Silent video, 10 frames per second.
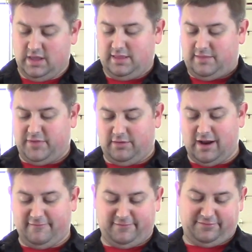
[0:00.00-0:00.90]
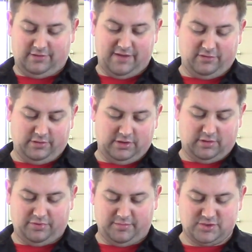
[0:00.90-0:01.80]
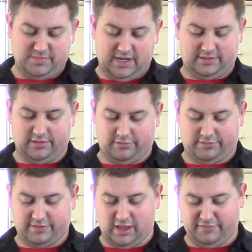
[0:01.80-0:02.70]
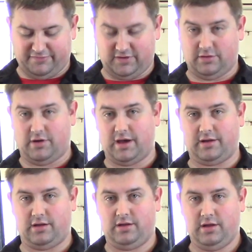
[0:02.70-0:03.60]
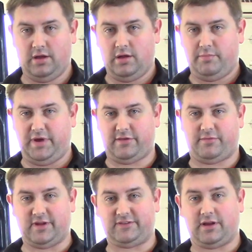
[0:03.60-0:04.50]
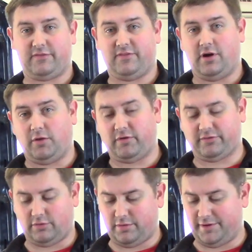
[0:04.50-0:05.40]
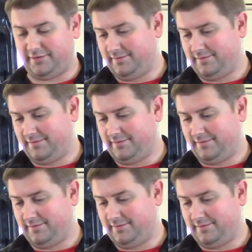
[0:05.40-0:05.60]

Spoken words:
They've been around for forever. You can pretty much make these yourself if you know how to piece some stuff together from the hardware store, but